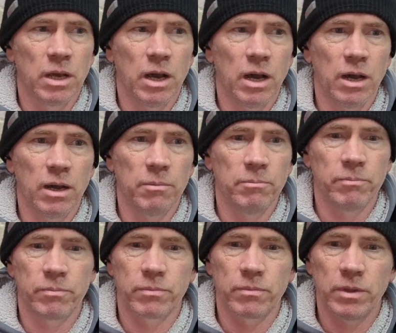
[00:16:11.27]

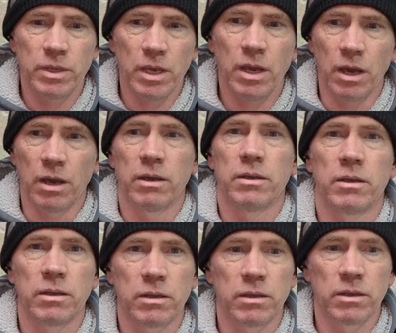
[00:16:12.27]
Yeah,
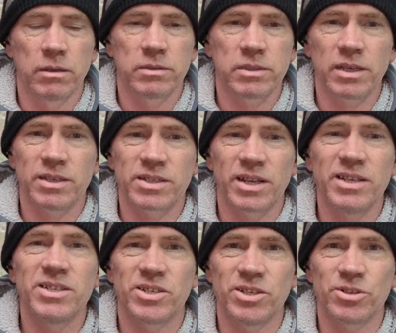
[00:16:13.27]
take it steady.
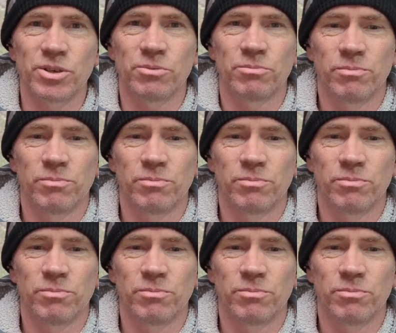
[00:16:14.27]
See you soon.